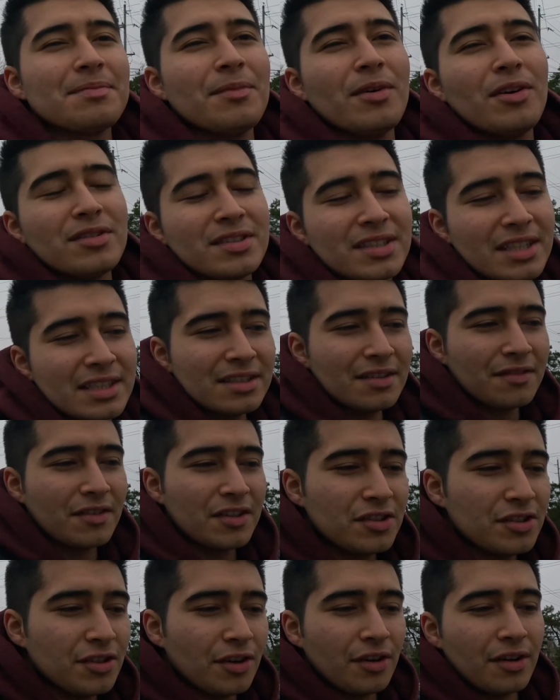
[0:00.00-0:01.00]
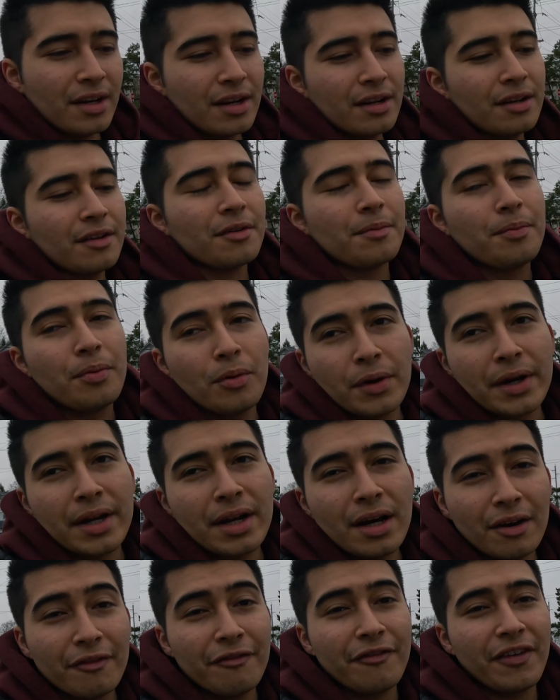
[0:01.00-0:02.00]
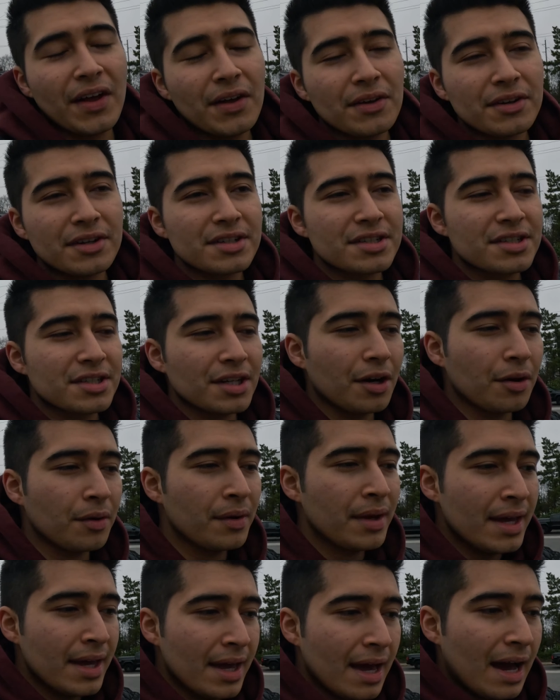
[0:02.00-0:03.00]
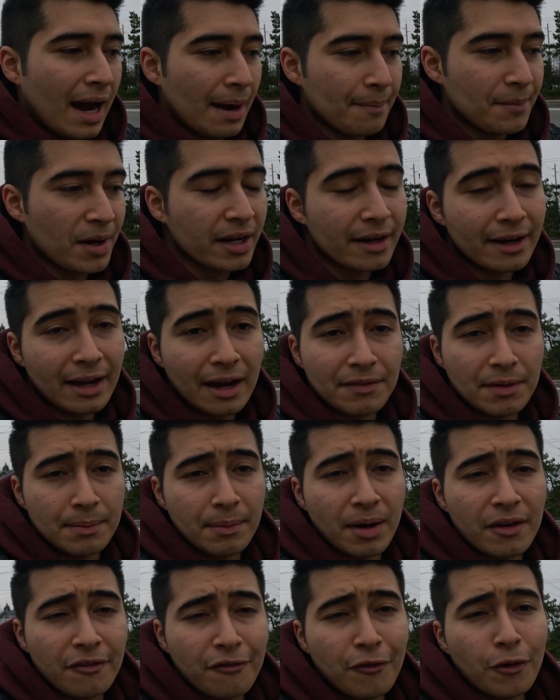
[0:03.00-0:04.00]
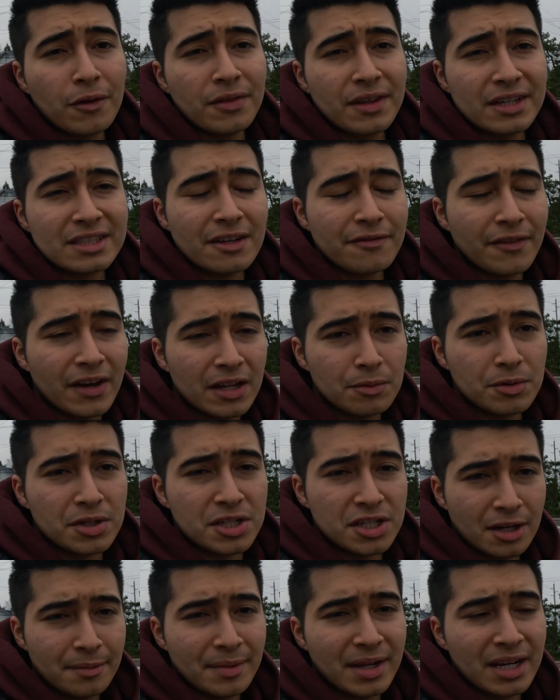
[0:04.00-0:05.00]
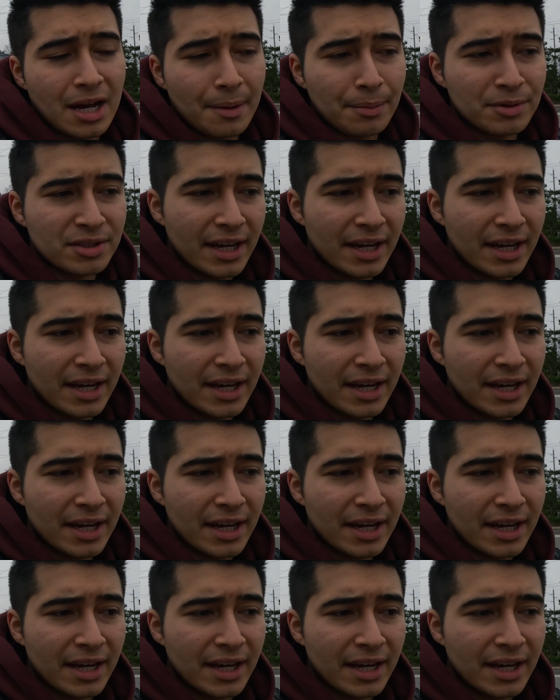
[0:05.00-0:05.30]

small sense of concern and another point of failure. So I'm not gonna have them on for this event, which is gonna be in a couple